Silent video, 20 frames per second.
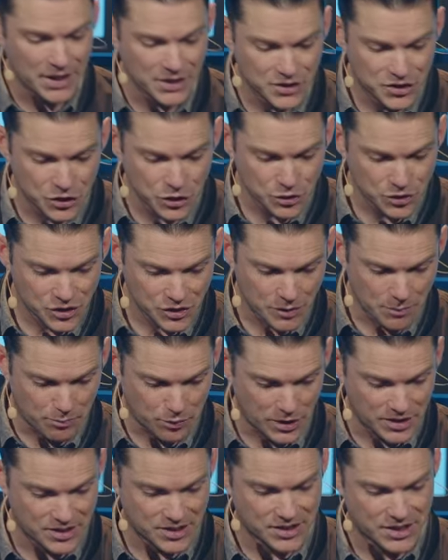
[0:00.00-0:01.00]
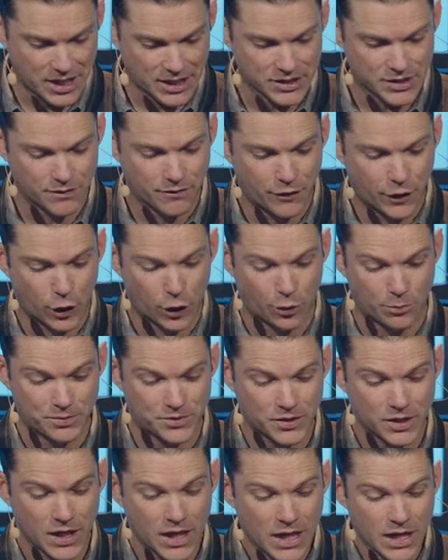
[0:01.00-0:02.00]
his use of the present tense
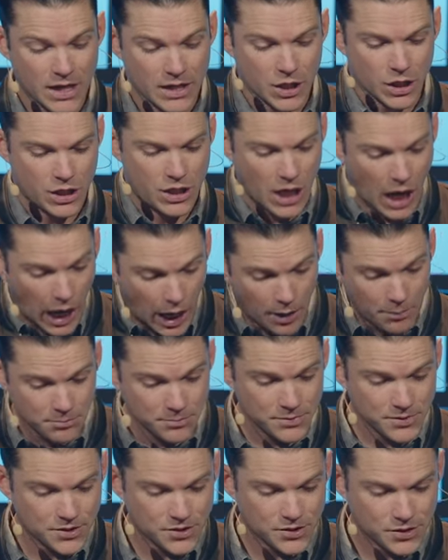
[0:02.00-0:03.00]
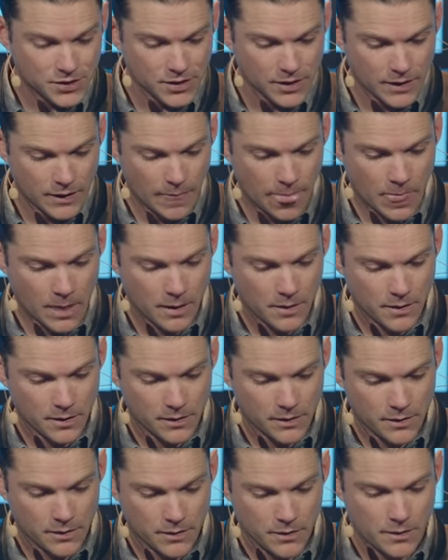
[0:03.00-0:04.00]
verbs comes,
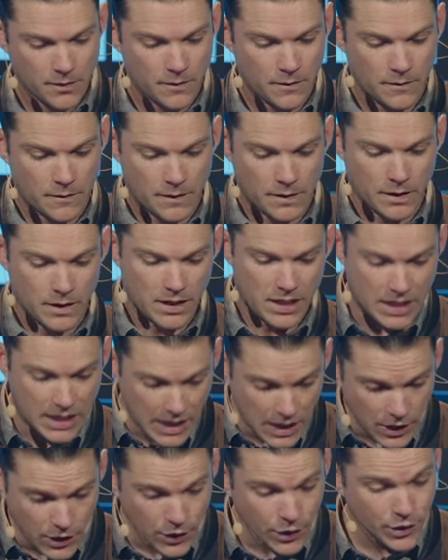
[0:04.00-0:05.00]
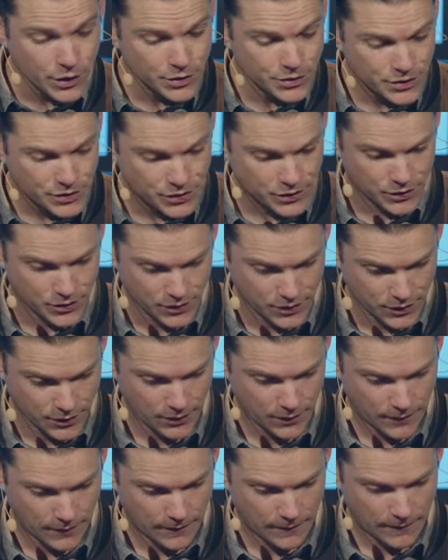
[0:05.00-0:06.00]
hears,
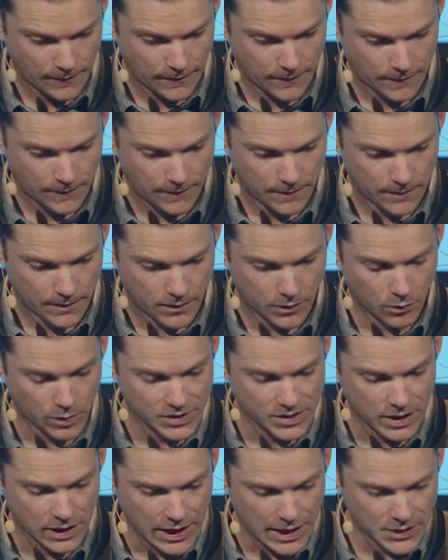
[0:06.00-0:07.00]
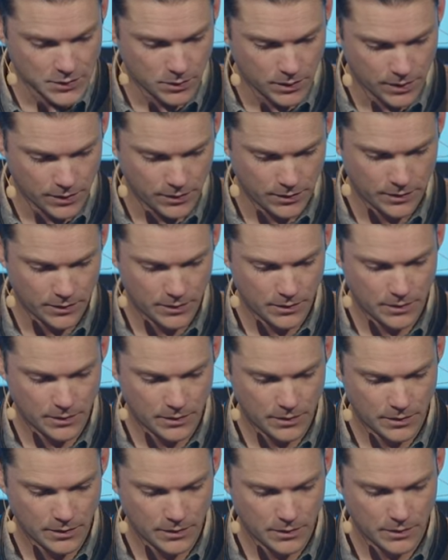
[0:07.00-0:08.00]
and what's the last one?
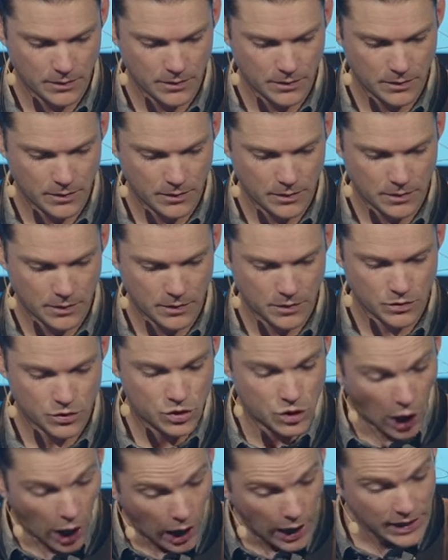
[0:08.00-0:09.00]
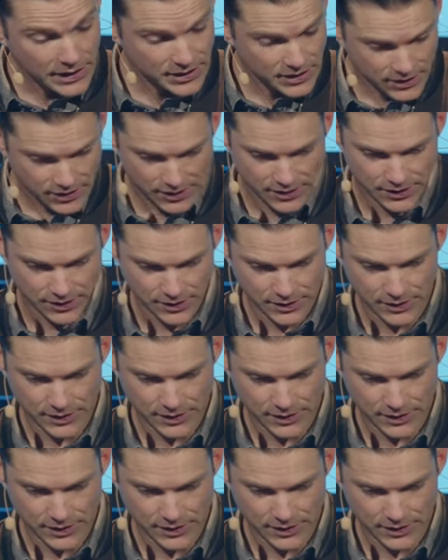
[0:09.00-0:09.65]
Does.